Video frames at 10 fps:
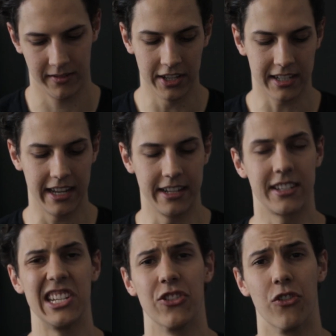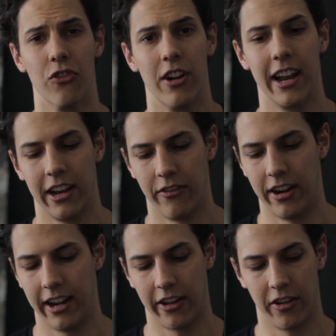This lens is really,
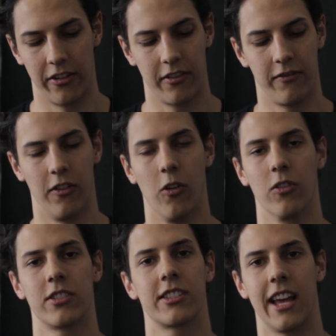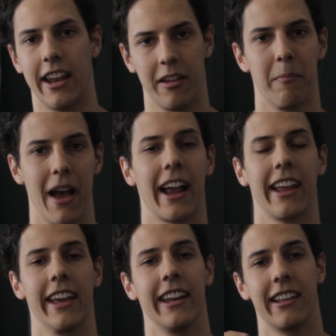really good for standing back
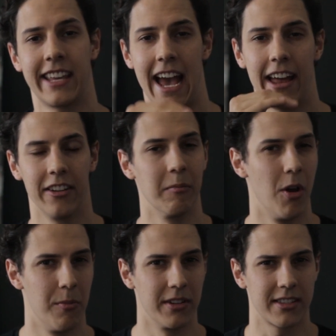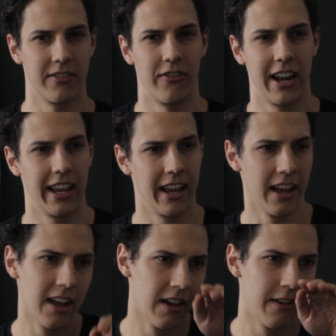and getting candid moments and really
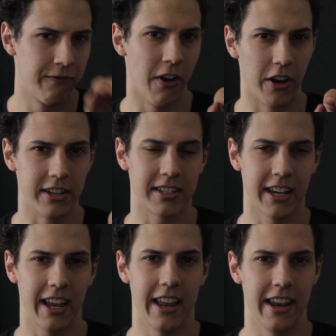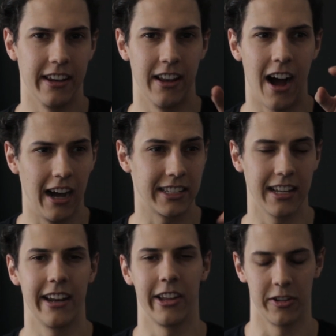focusing in and
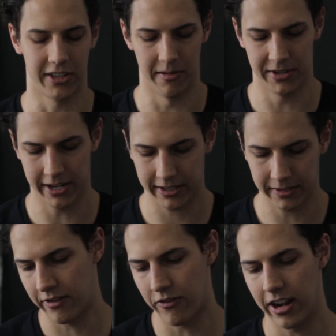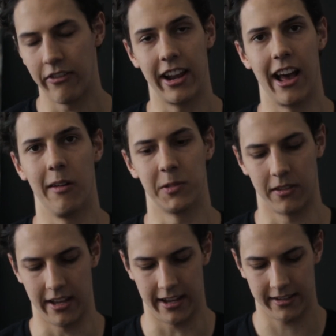isolating your subject. It really, really helps with
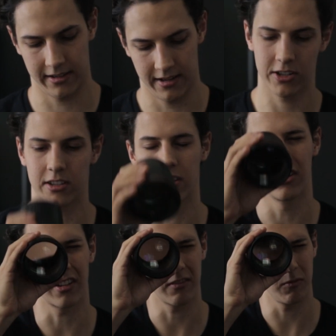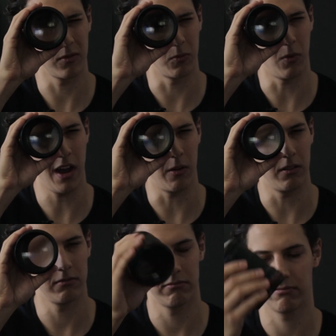that. Just look, wow,
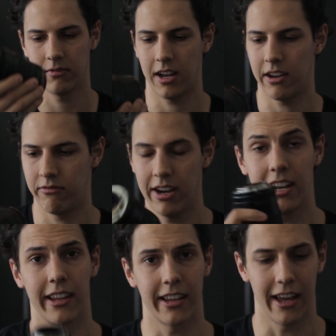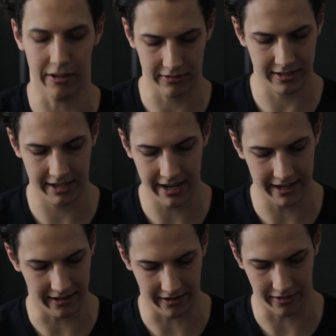I really cannot see
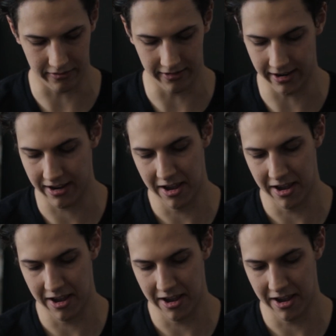anything through there.